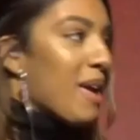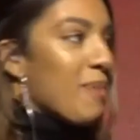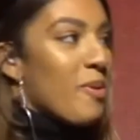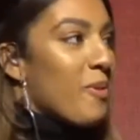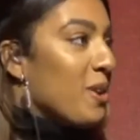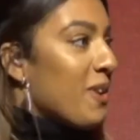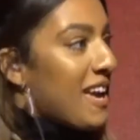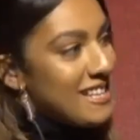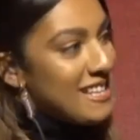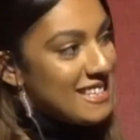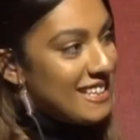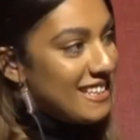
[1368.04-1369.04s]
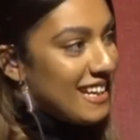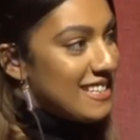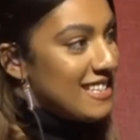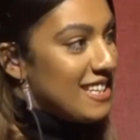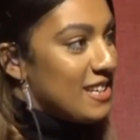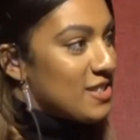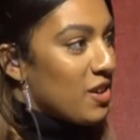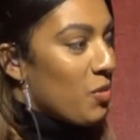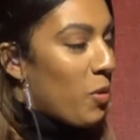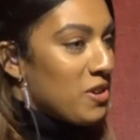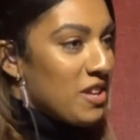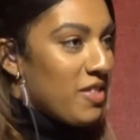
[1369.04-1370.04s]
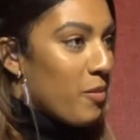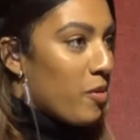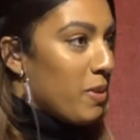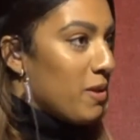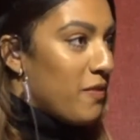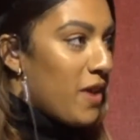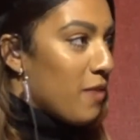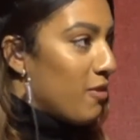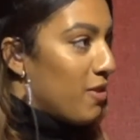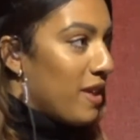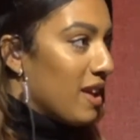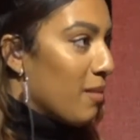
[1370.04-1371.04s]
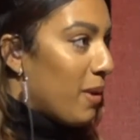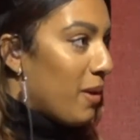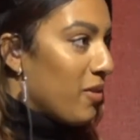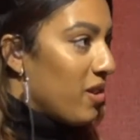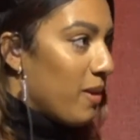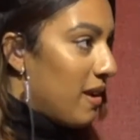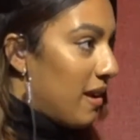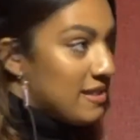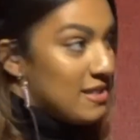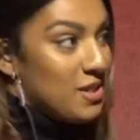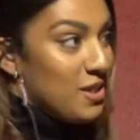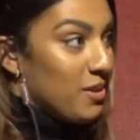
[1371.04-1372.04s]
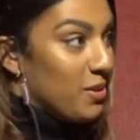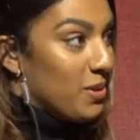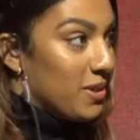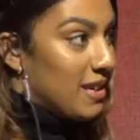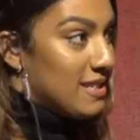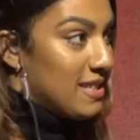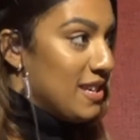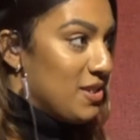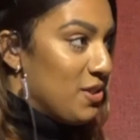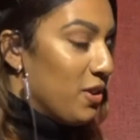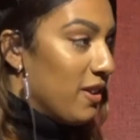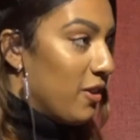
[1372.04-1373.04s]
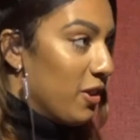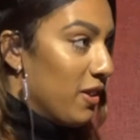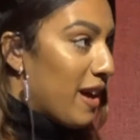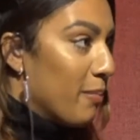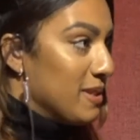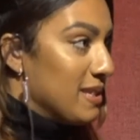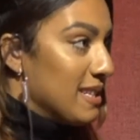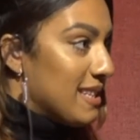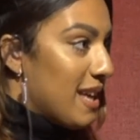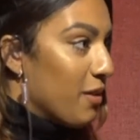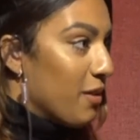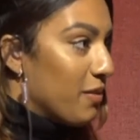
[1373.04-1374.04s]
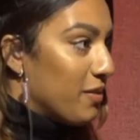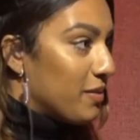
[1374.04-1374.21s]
maybe when you were 18, 19 years old, what do you think would be your favourite thing about the UA92 organisation or the campus itself?